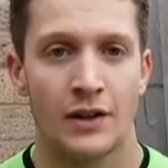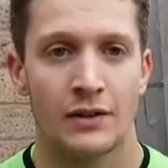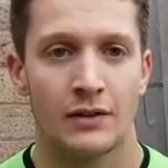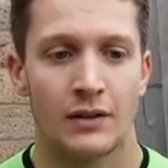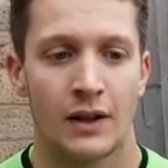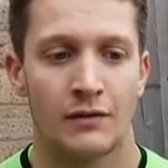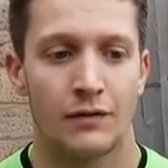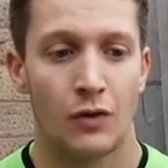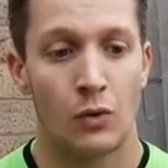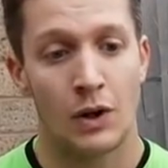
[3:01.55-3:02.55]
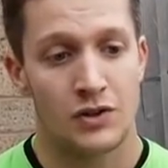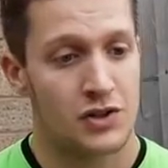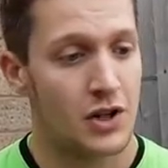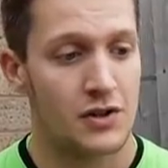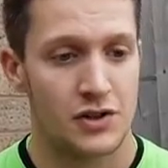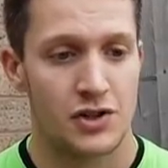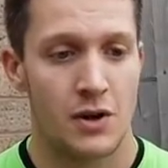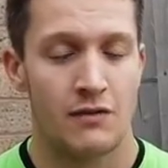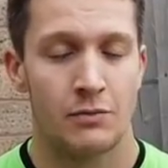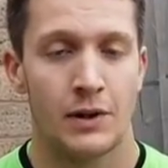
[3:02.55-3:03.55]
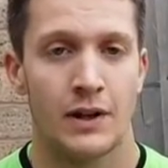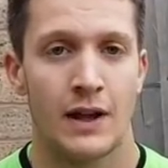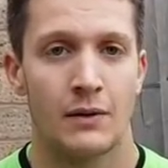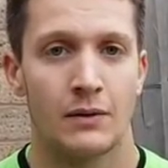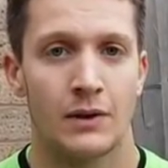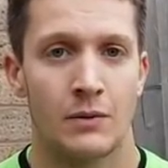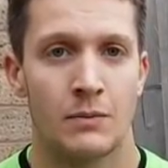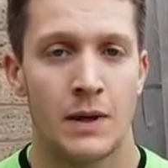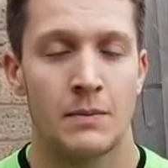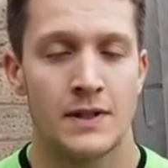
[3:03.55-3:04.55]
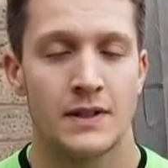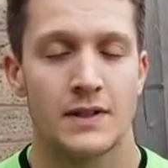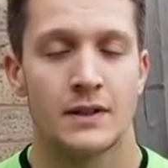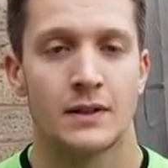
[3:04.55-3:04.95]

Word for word: and, and 4 1 just goes to show everybody that, that we mean business.